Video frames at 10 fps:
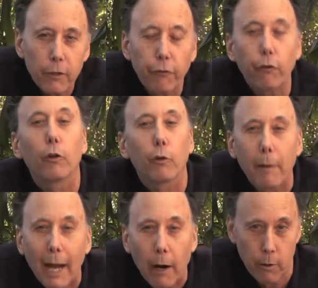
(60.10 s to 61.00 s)
solar
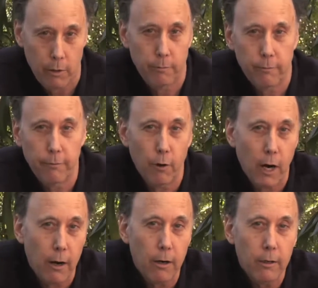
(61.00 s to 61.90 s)
power for
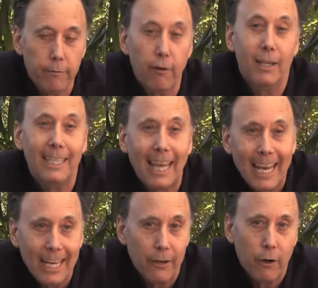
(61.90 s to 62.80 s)
our front
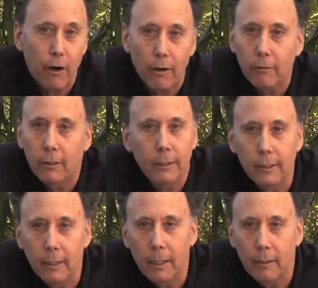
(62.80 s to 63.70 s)
gate or our
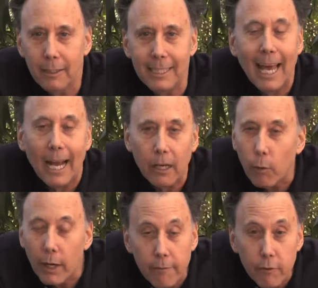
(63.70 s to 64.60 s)
deck,
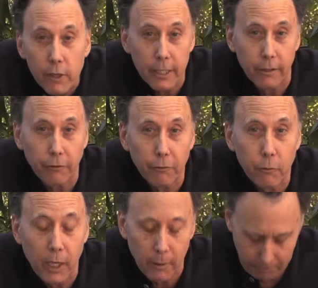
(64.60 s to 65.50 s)
whatever it is.
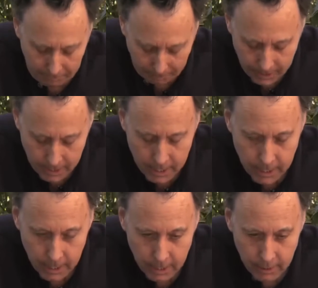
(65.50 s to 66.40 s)
Well,
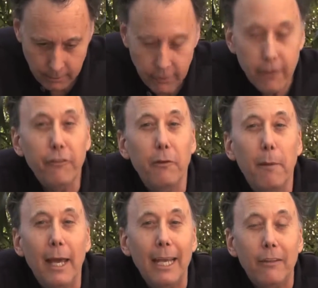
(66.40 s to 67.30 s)
these
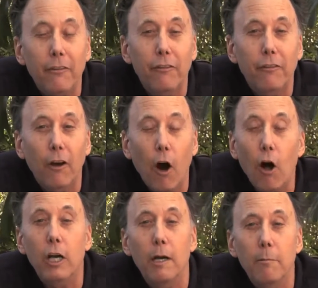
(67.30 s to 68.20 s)
debates
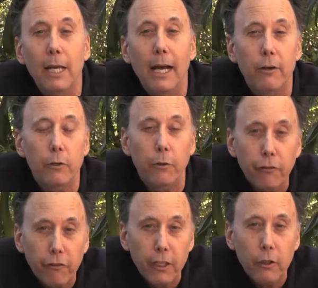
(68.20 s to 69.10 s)
all come down to a
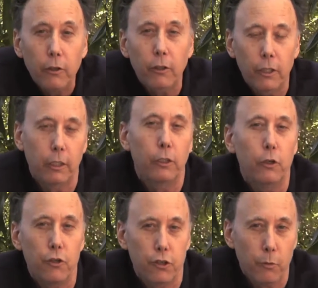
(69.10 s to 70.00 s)
single
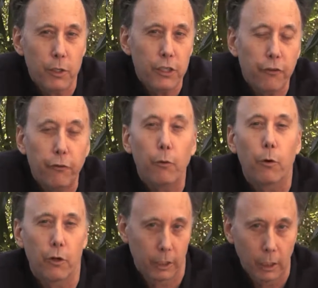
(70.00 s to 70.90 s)
conclusion, which is the
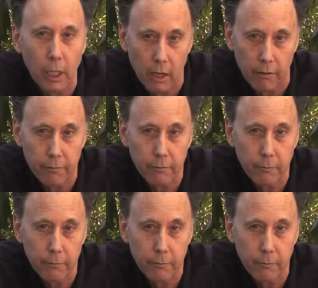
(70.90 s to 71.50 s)
word love.